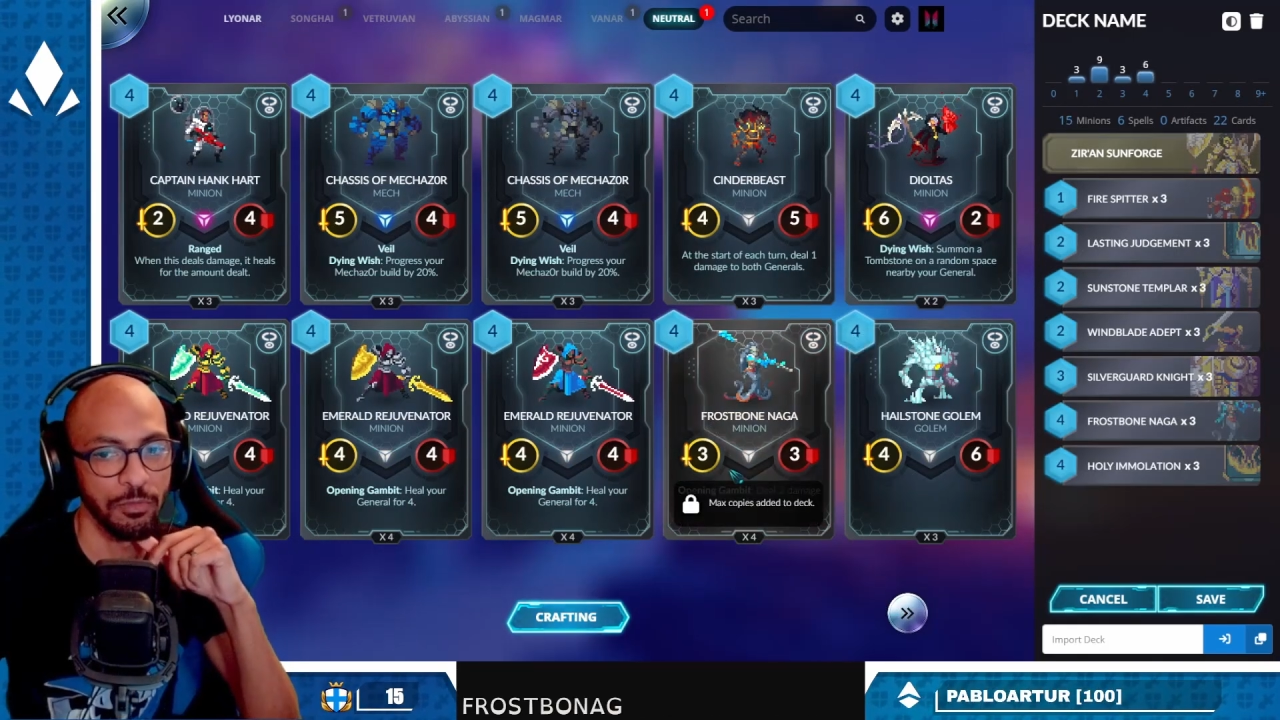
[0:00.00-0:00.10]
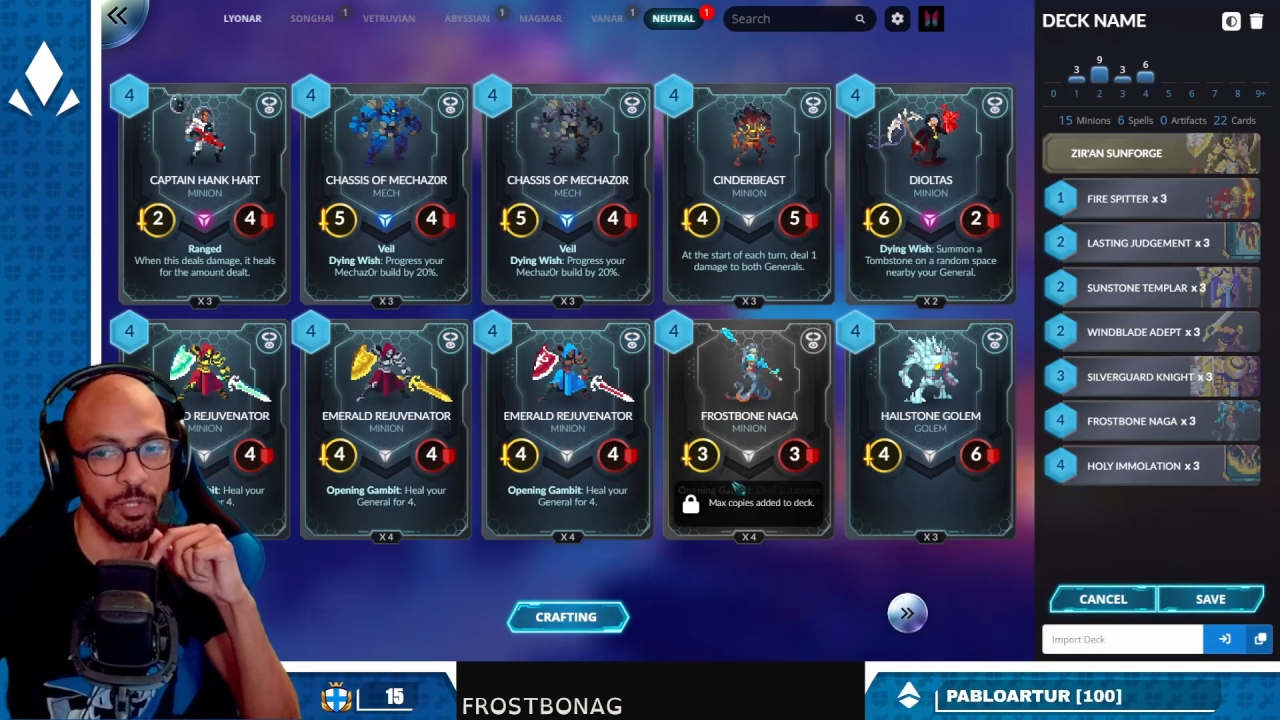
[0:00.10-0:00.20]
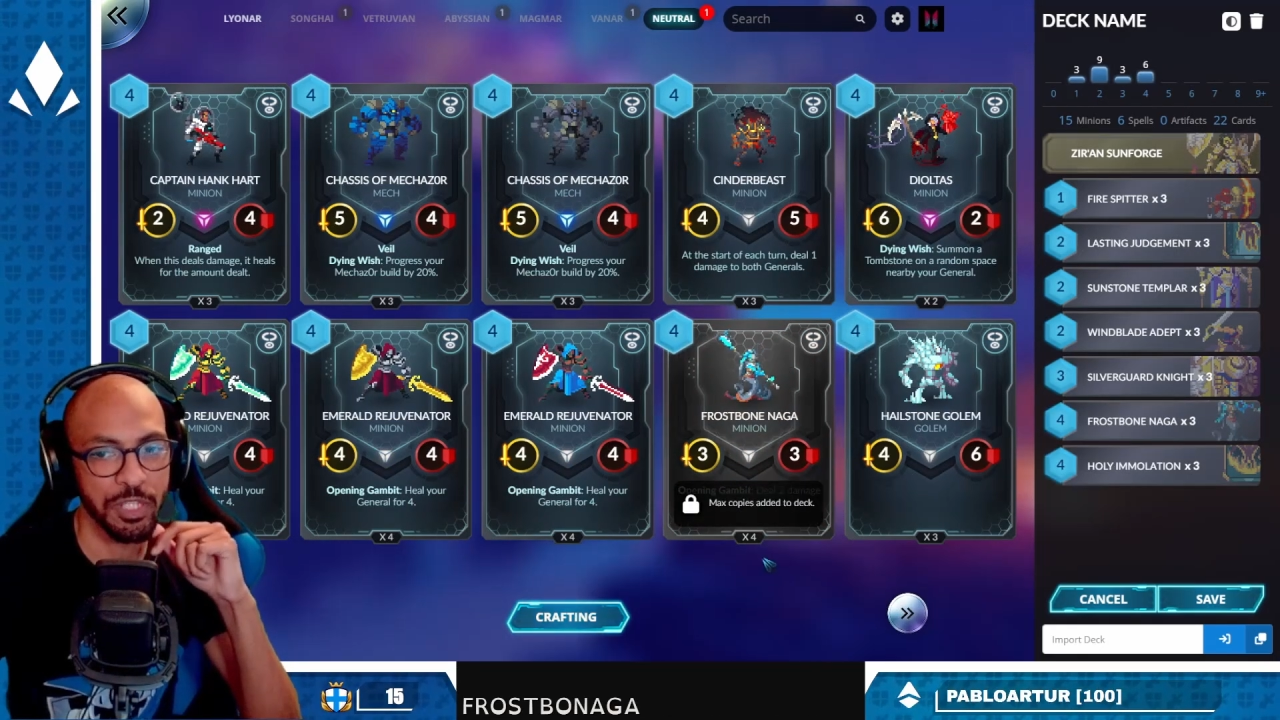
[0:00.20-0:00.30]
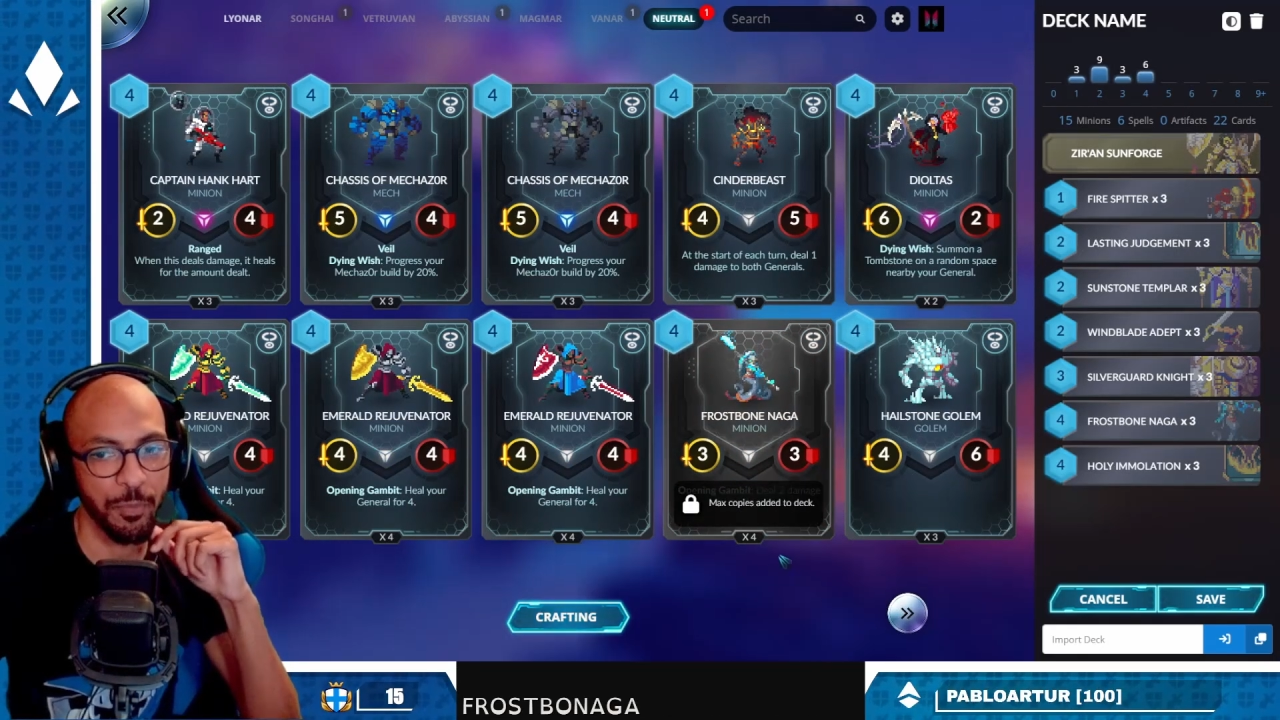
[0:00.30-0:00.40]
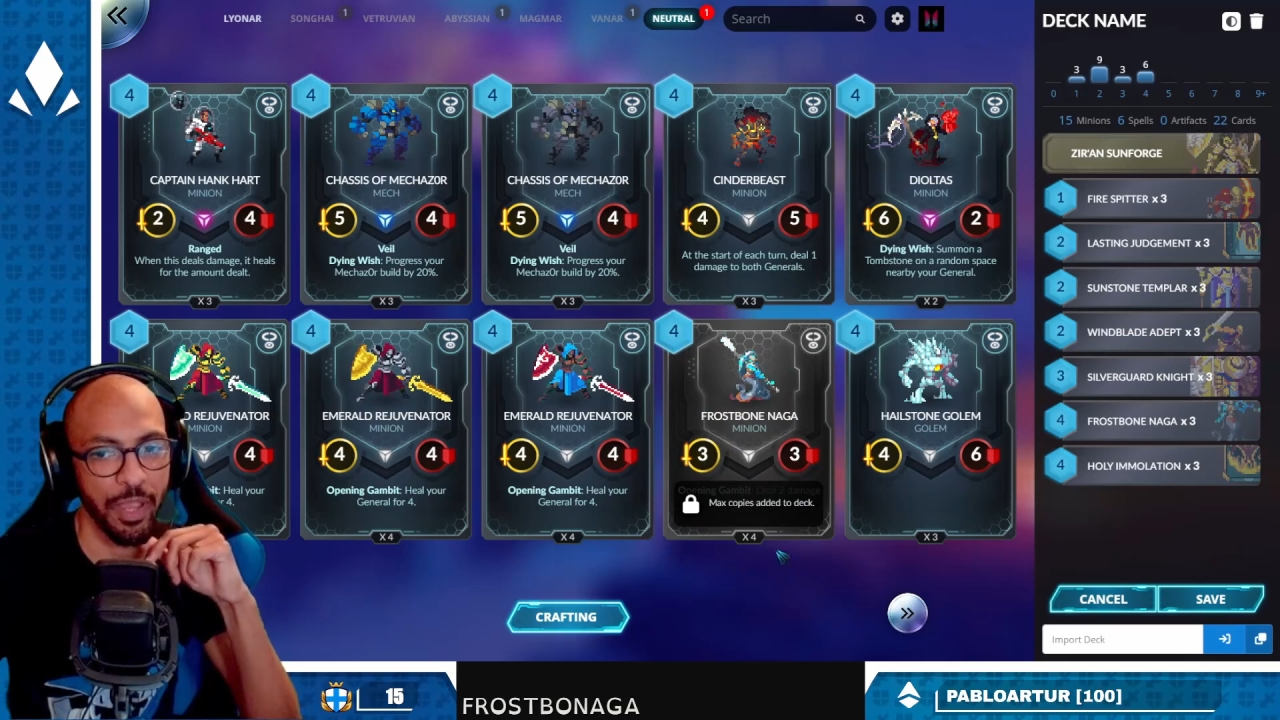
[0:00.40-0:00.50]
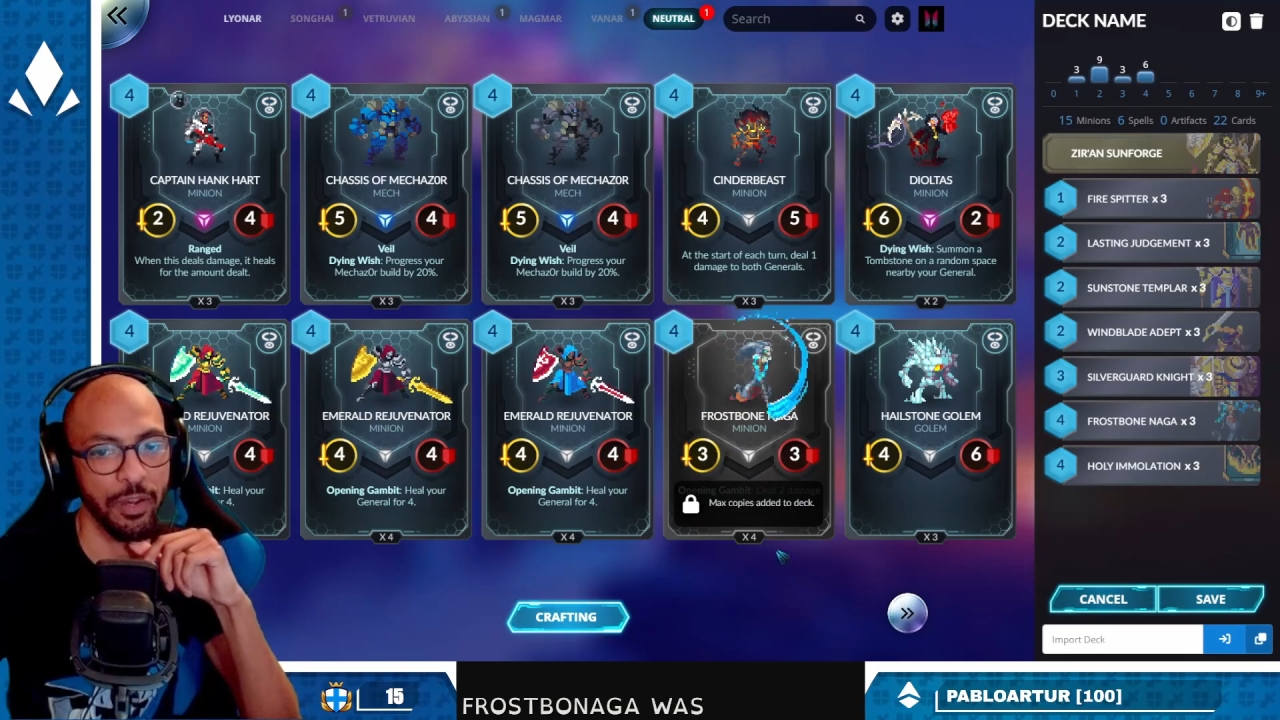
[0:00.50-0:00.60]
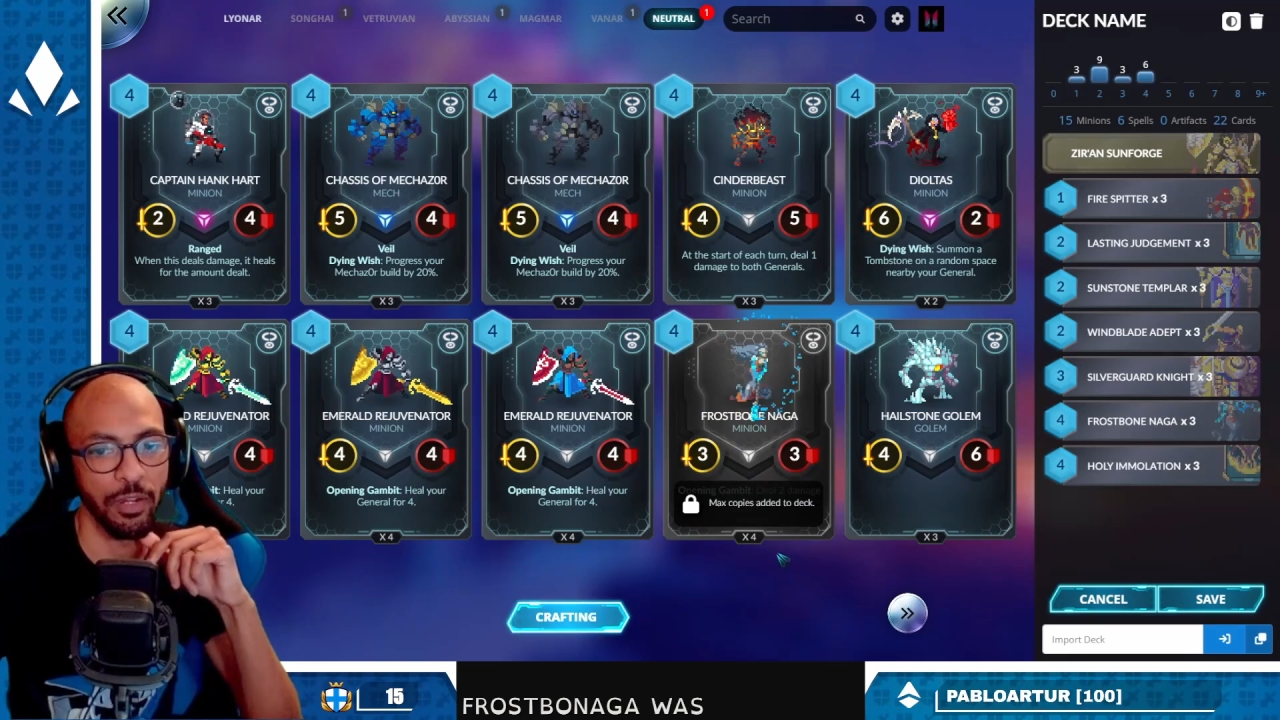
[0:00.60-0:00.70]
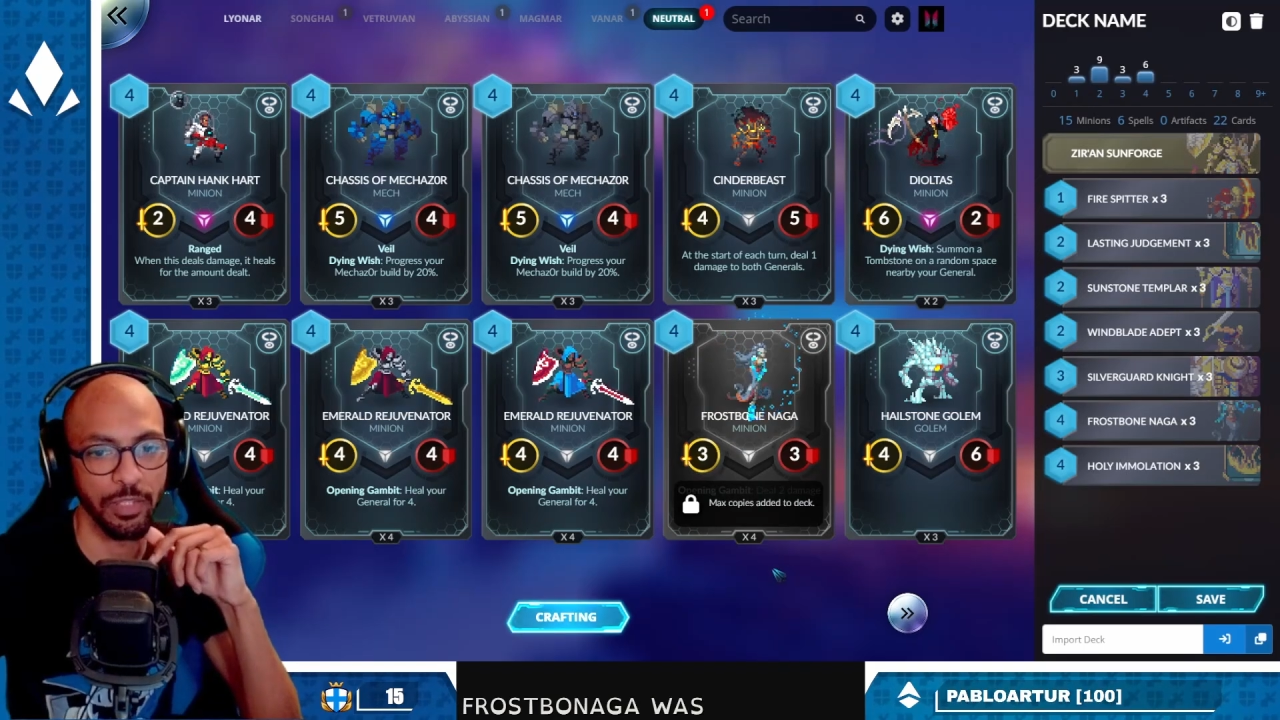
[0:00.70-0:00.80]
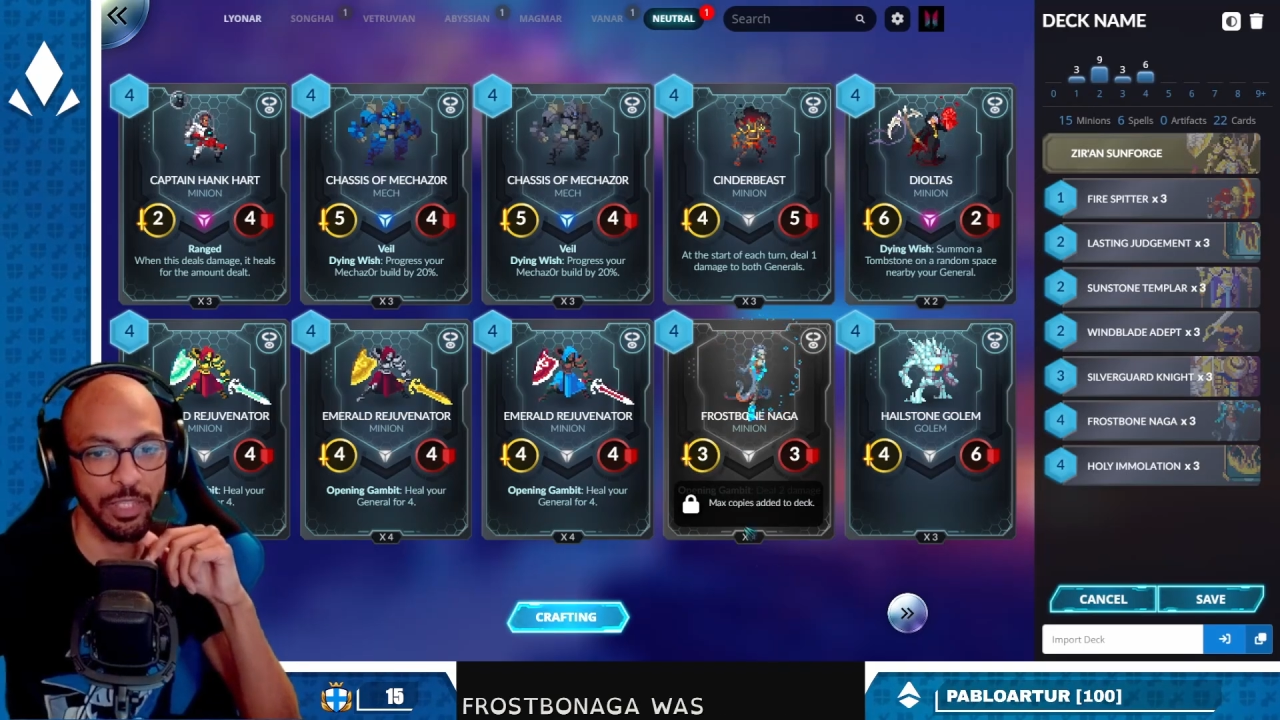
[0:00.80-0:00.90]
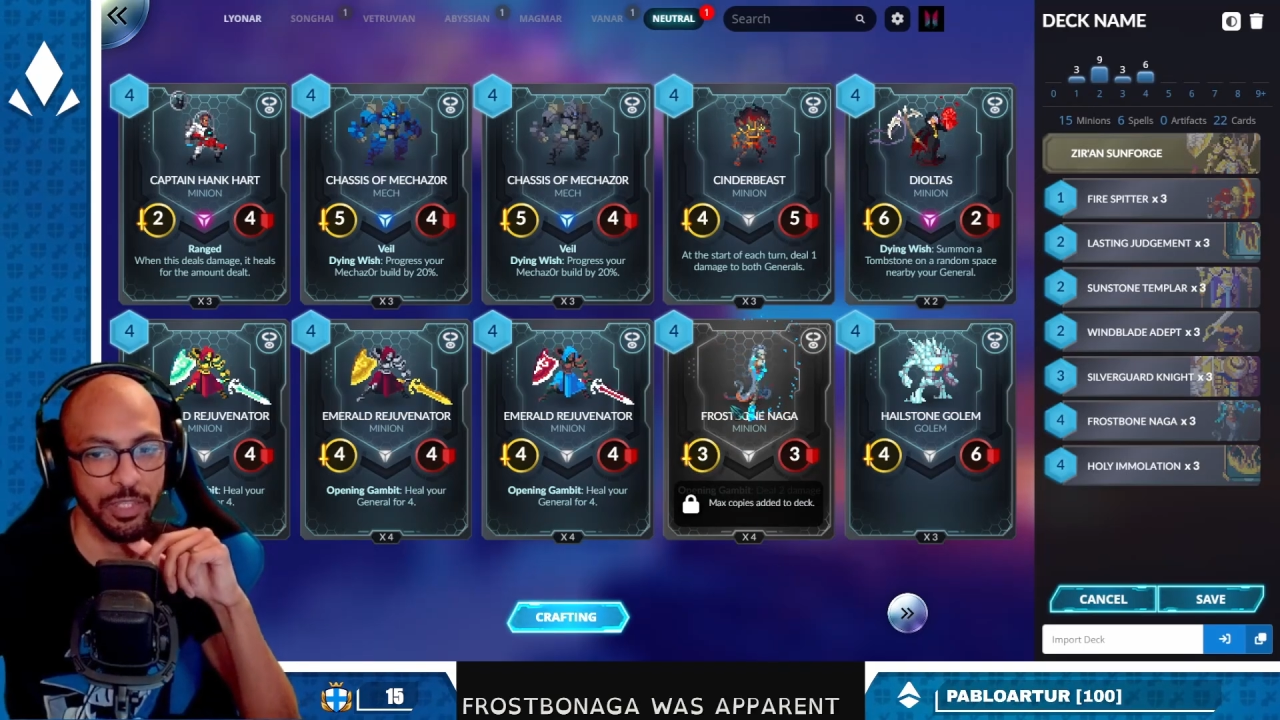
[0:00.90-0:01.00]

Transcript: was apparently